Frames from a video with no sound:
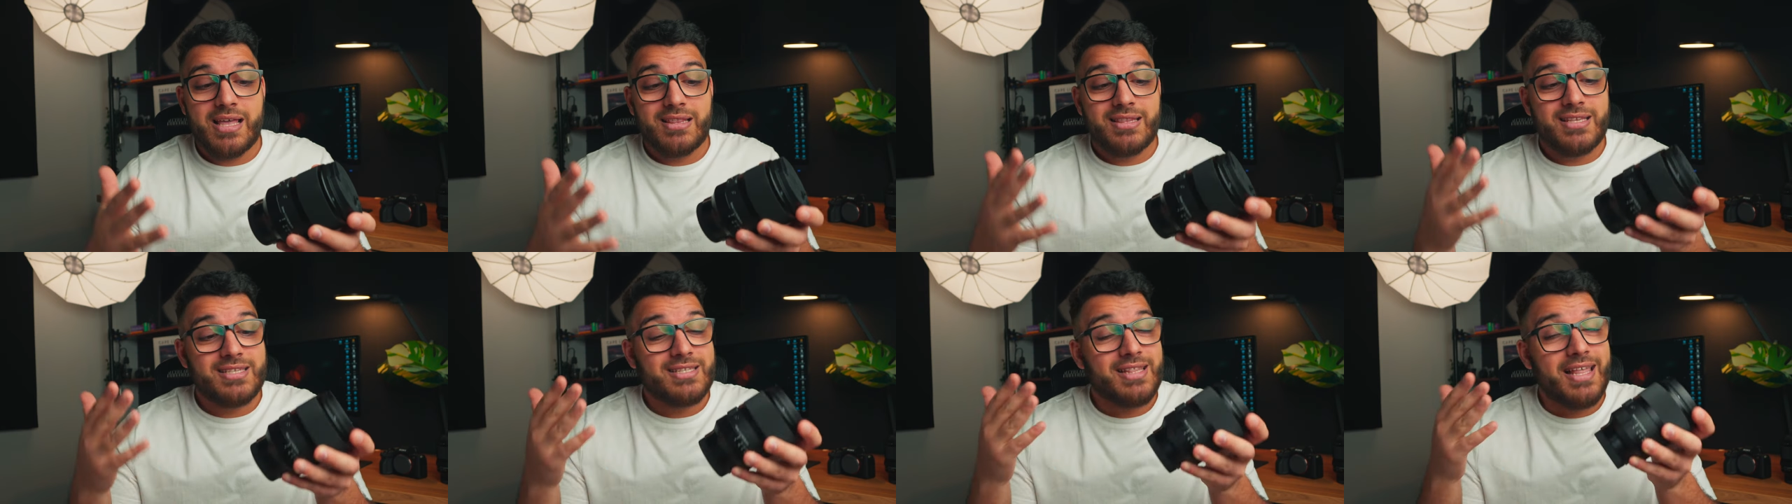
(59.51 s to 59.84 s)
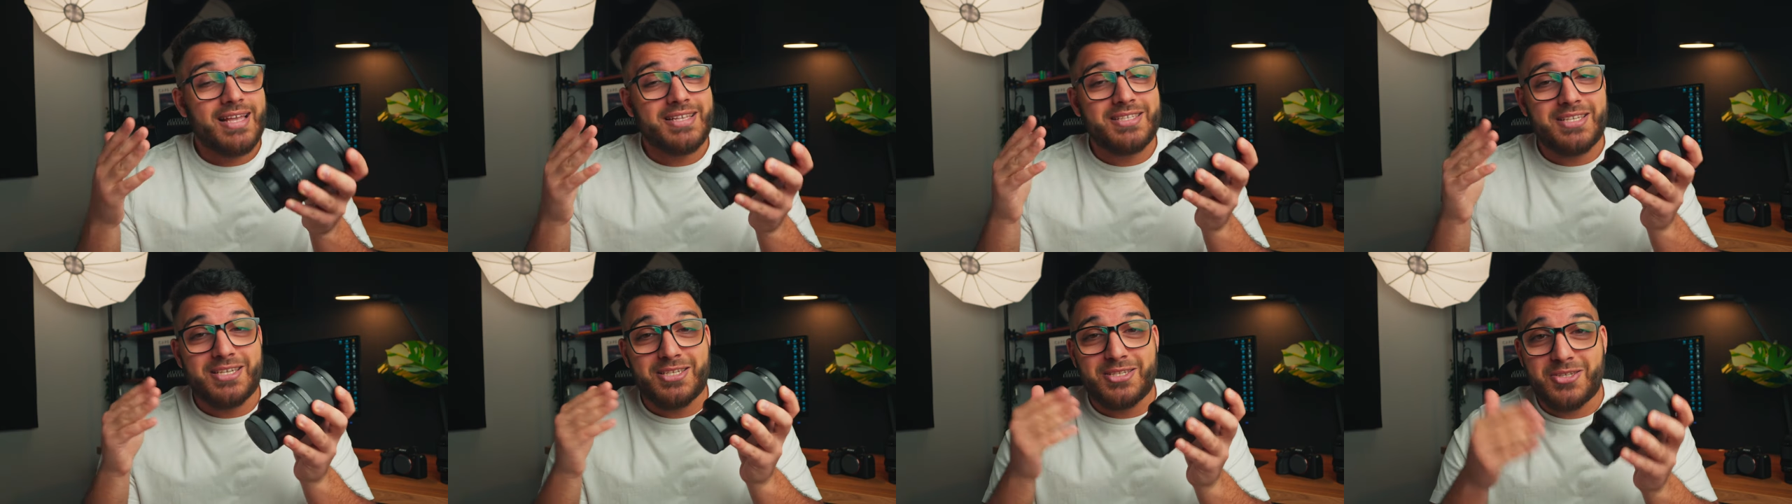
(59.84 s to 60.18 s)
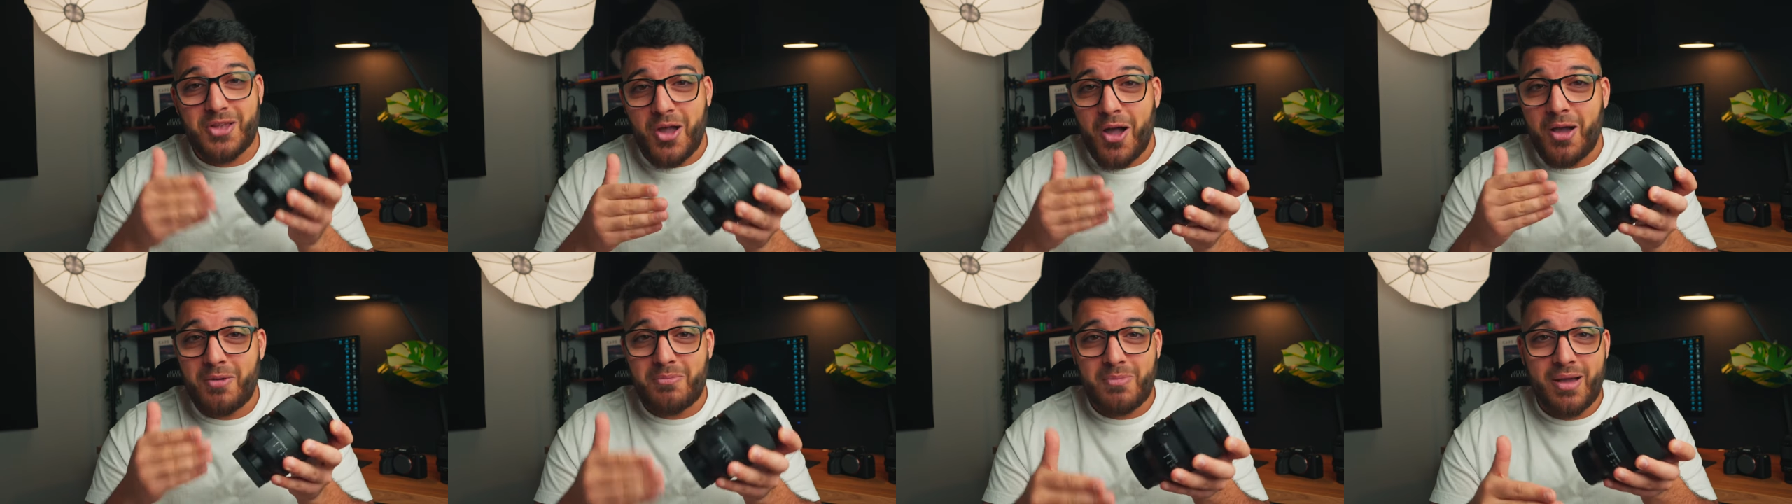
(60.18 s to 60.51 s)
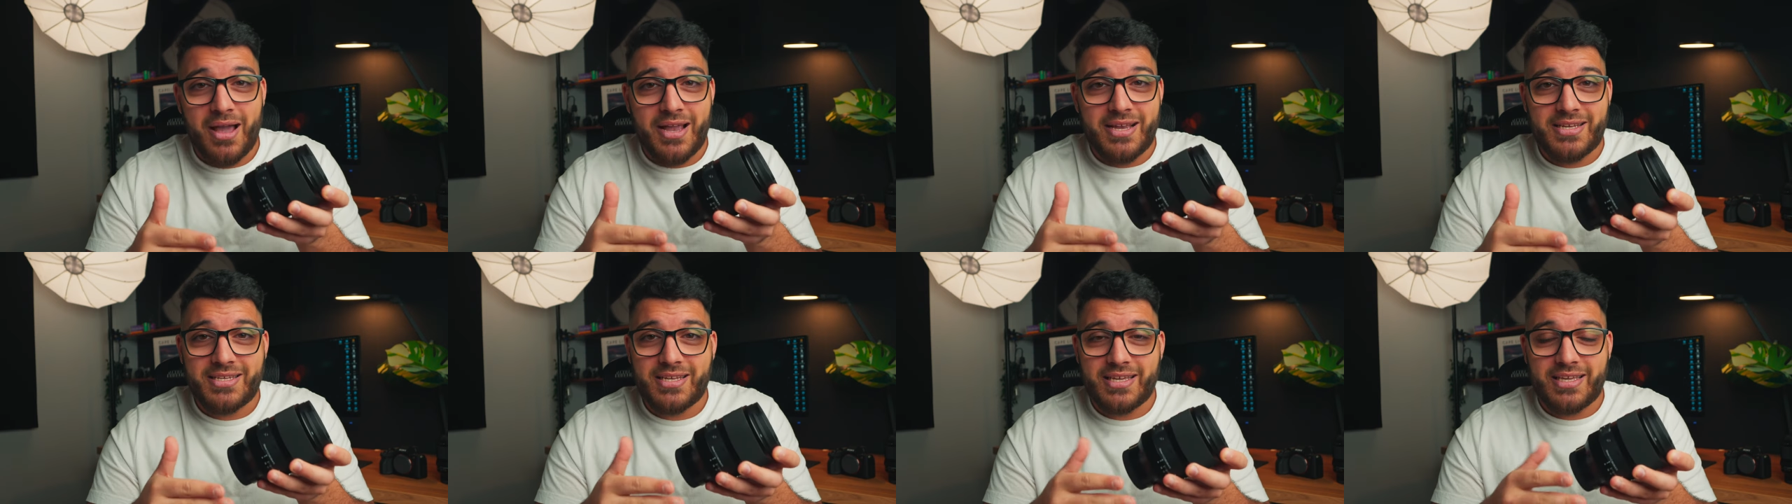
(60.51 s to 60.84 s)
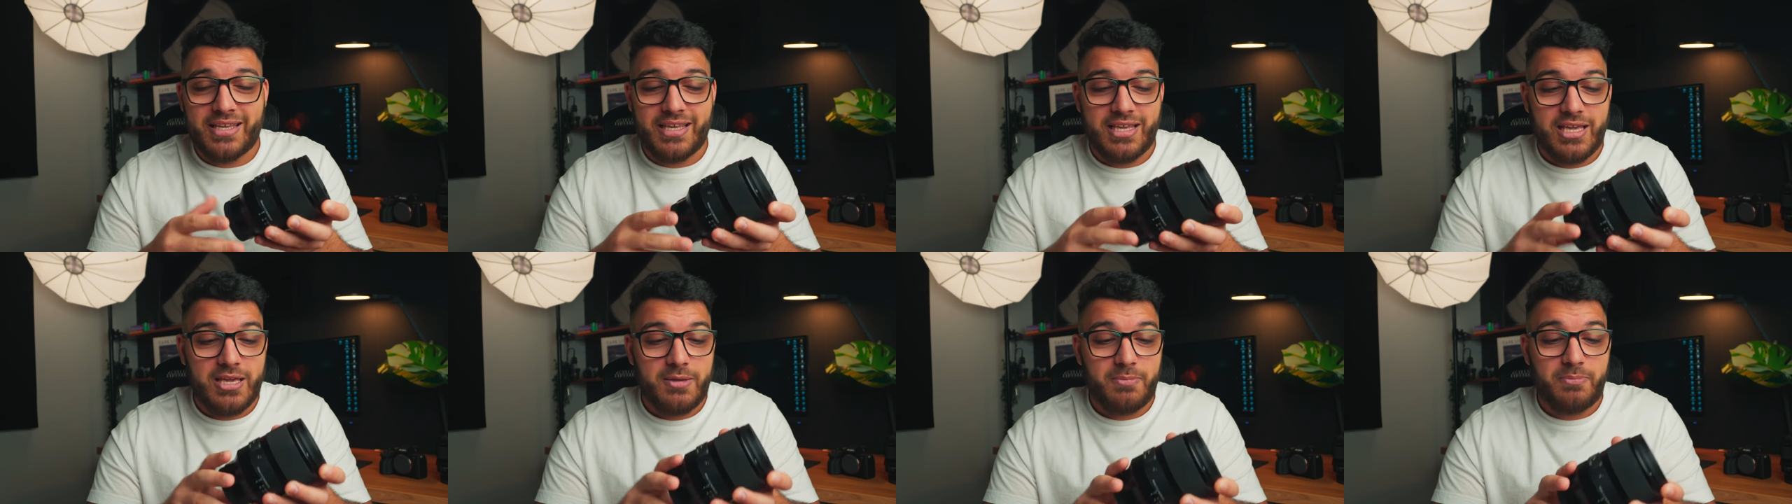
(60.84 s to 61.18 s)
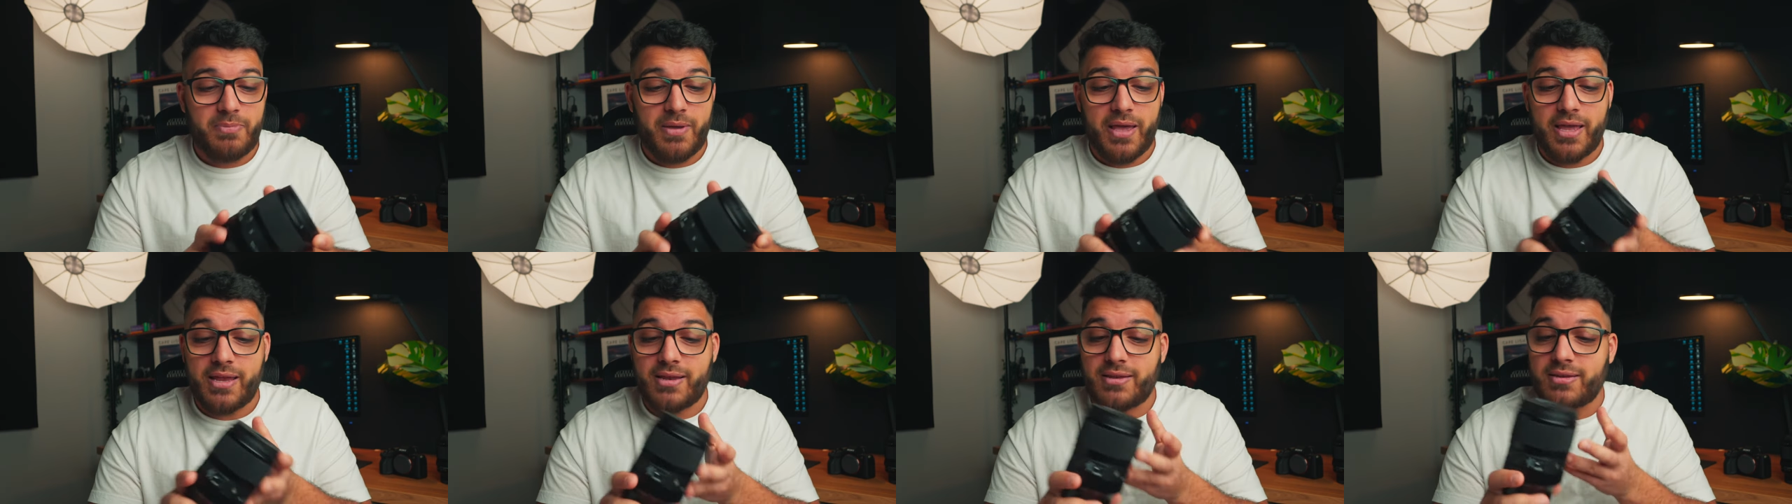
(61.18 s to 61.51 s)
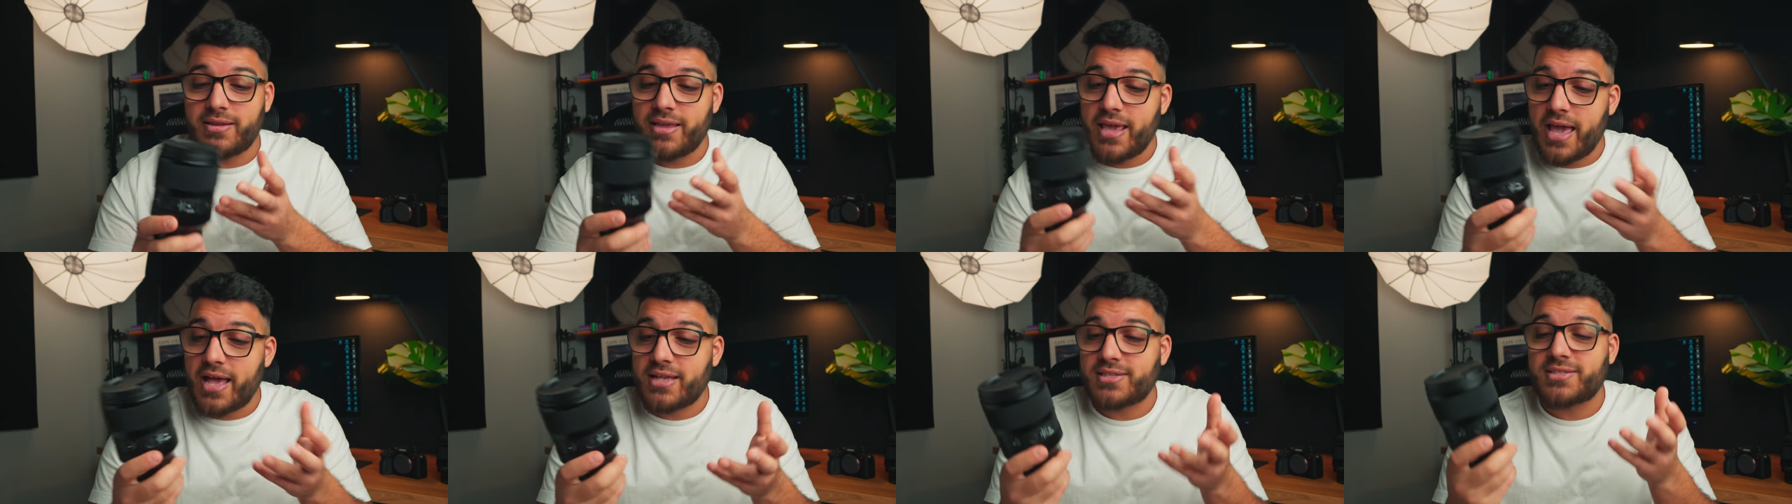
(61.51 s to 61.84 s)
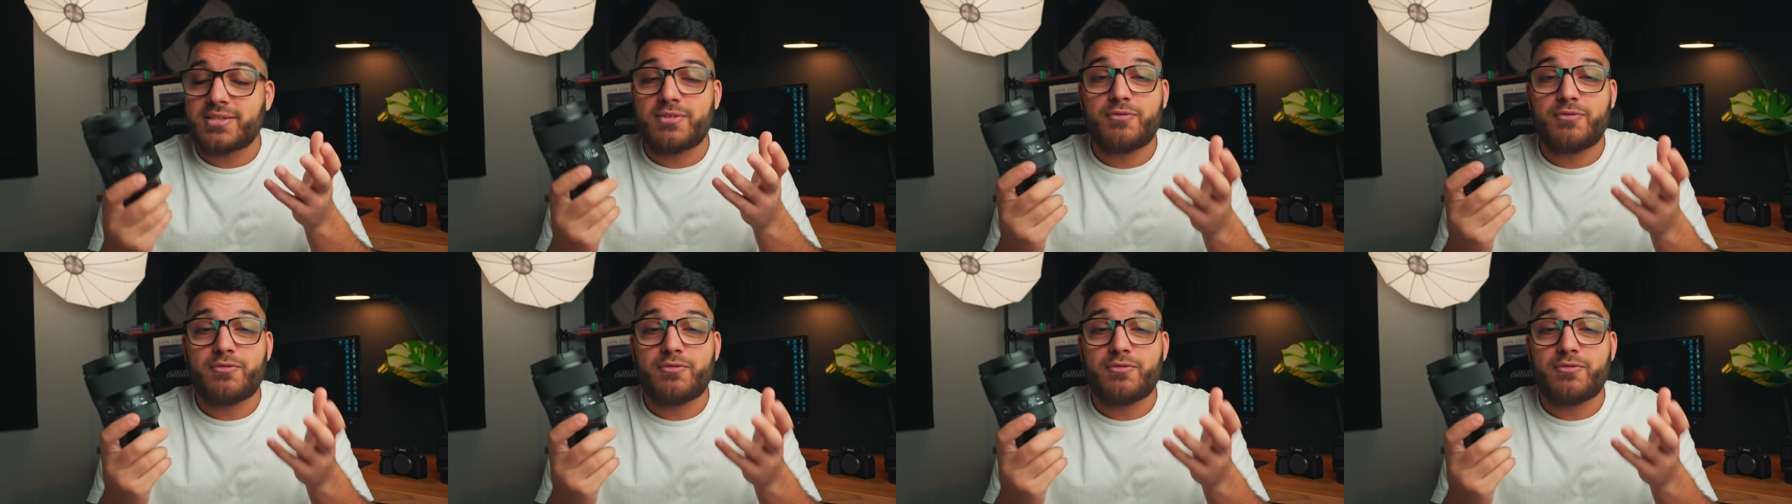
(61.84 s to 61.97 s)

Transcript: This lens is not mine to keep, and yes,